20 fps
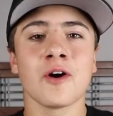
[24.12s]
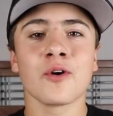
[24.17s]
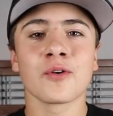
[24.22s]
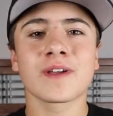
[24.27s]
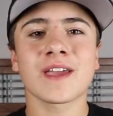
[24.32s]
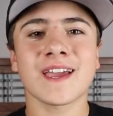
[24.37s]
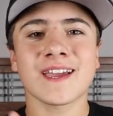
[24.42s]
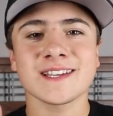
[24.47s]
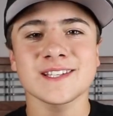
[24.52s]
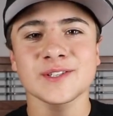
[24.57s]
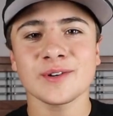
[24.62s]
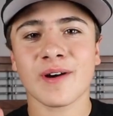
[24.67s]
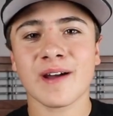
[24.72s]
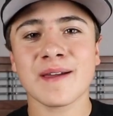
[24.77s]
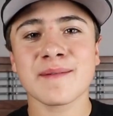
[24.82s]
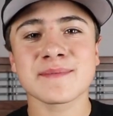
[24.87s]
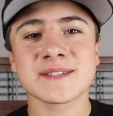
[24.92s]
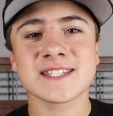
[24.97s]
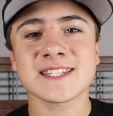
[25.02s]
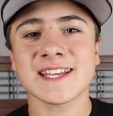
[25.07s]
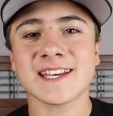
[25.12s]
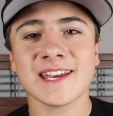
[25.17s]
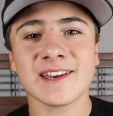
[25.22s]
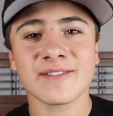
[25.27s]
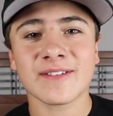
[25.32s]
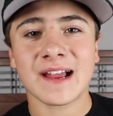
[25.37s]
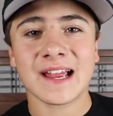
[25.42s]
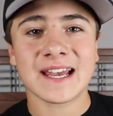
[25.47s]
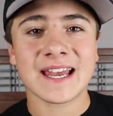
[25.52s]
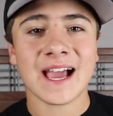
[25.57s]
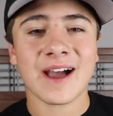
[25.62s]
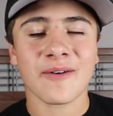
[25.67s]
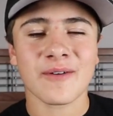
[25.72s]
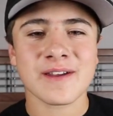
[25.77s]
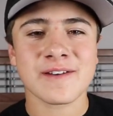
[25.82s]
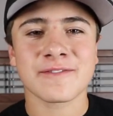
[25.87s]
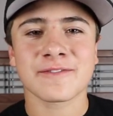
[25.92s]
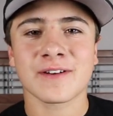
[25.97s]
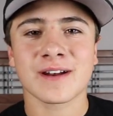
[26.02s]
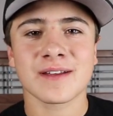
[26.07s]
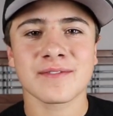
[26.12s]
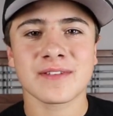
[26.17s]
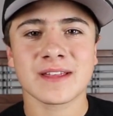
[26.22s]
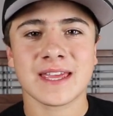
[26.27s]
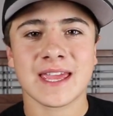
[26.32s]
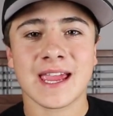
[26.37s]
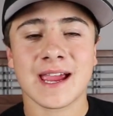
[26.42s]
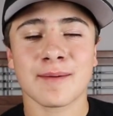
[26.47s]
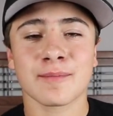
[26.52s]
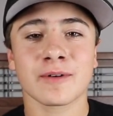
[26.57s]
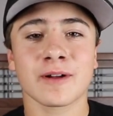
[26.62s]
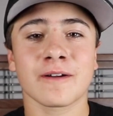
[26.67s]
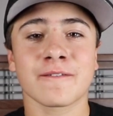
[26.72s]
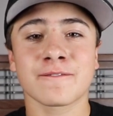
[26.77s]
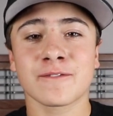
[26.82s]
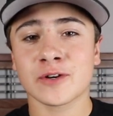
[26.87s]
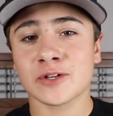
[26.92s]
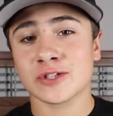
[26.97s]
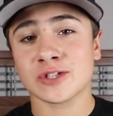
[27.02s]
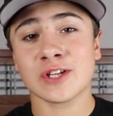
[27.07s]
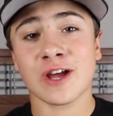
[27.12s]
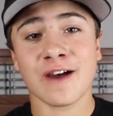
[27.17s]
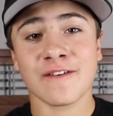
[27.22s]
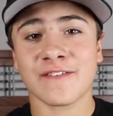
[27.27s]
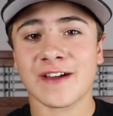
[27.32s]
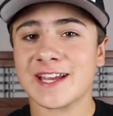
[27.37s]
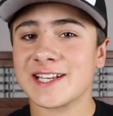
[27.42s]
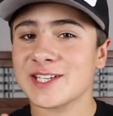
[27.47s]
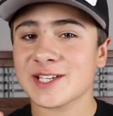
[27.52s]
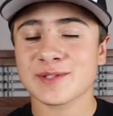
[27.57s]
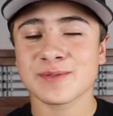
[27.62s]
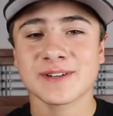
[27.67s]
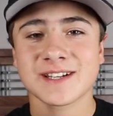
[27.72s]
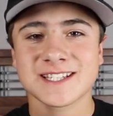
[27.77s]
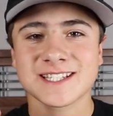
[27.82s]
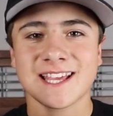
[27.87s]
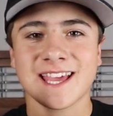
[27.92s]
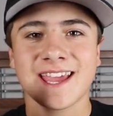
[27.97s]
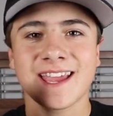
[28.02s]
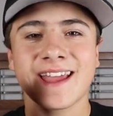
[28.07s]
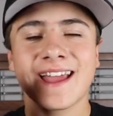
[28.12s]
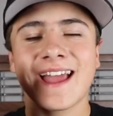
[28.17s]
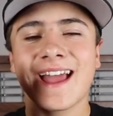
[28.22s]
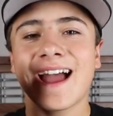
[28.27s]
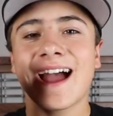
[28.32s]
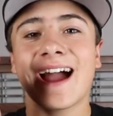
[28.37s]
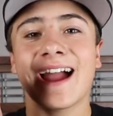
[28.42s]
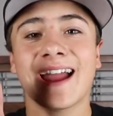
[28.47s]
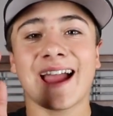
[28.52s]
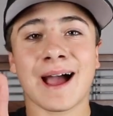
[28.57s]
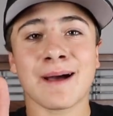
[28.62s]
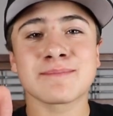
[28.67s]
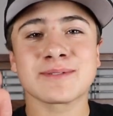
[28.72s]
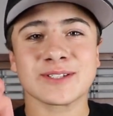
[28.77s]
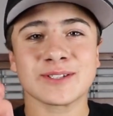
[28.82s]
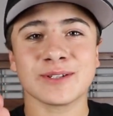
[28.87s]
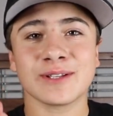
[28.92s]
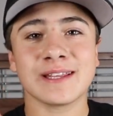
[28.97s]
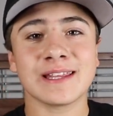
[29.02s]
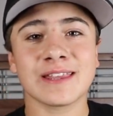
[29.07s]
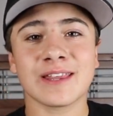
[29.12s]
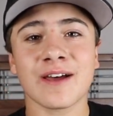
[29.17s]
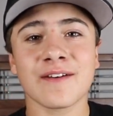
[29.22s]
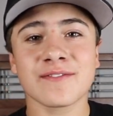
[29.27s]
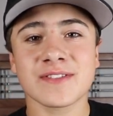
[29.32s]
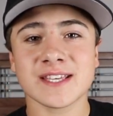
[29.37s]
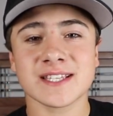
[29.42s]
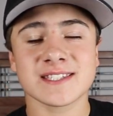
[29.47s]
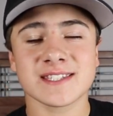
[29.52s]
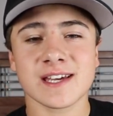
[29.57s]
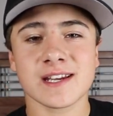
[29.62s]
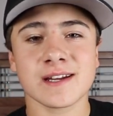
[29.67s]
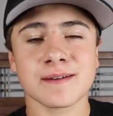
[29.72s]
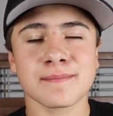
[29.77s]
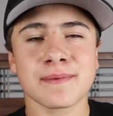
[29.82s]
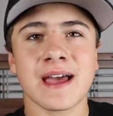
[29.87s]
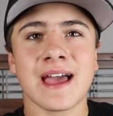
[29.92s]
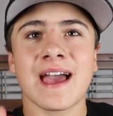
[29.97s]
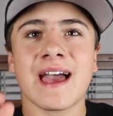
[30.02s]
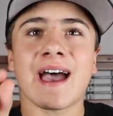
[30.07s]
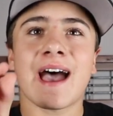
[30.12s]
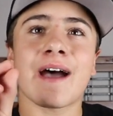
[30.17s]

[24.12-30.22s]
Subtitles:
Okay, so I am sitting right now in front of the camera. First off, I just want to say I absolutely love this setup.